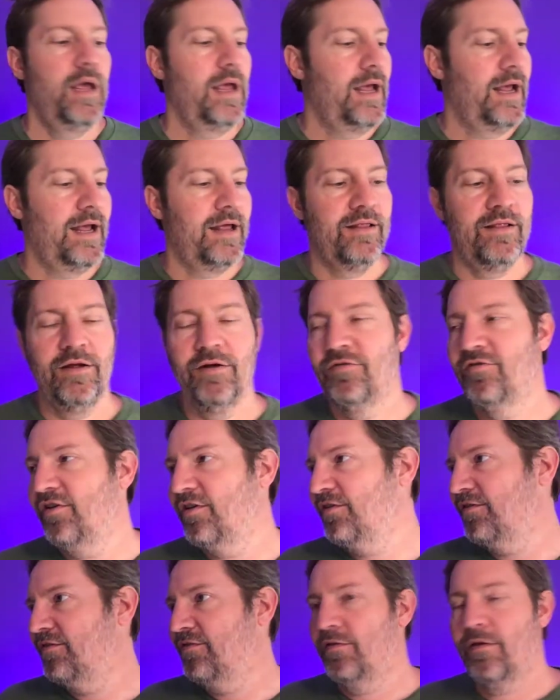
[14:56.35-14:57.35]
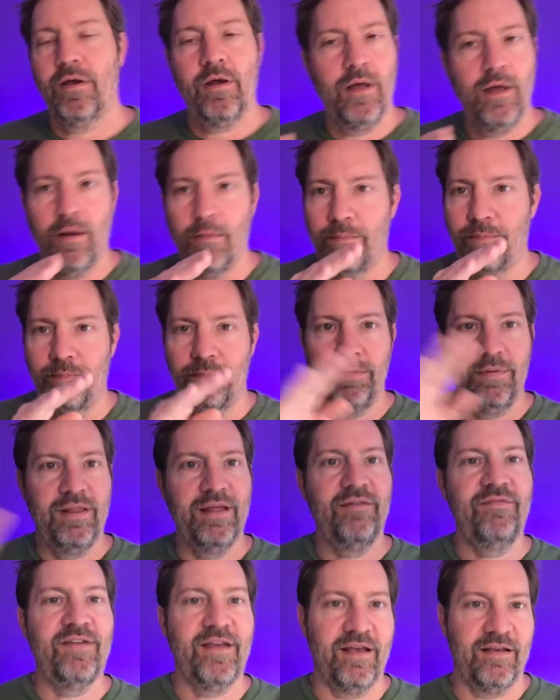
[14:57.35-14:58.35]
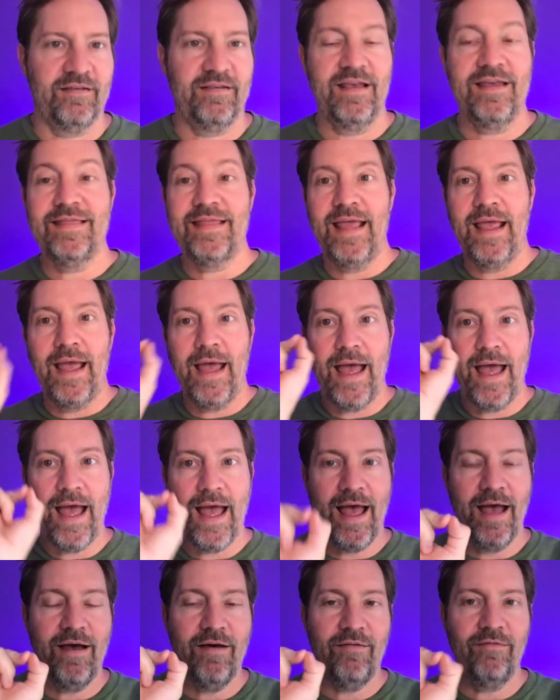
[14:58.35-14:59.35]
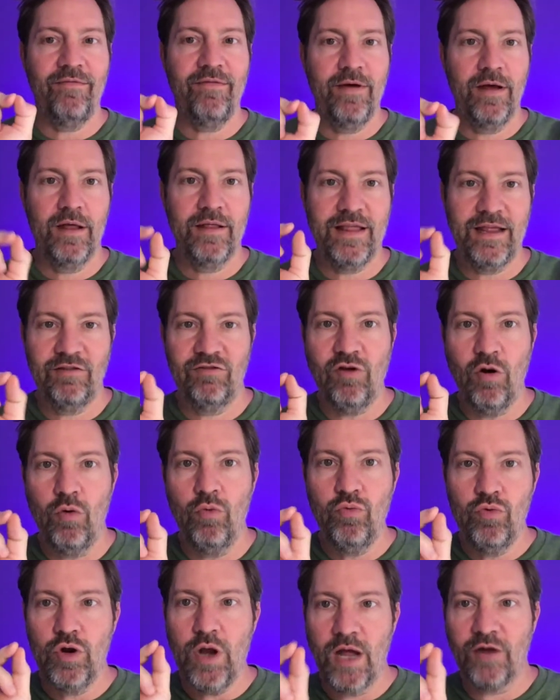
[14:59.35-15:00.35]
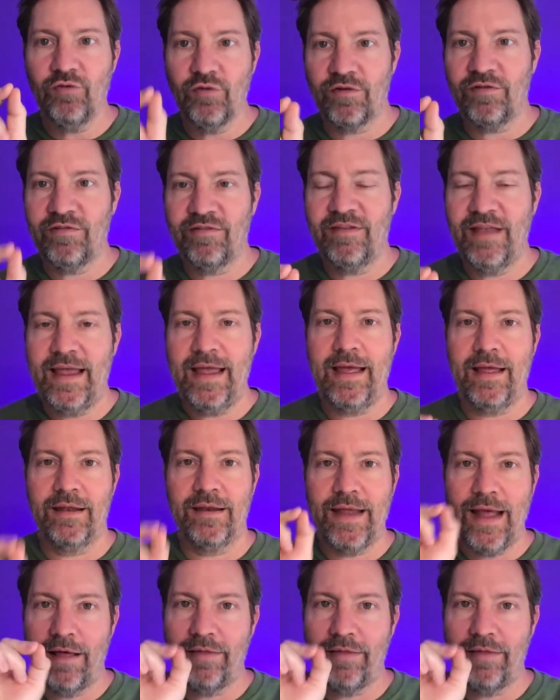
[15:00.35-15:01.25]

and they're just oblivious, and they don't understand how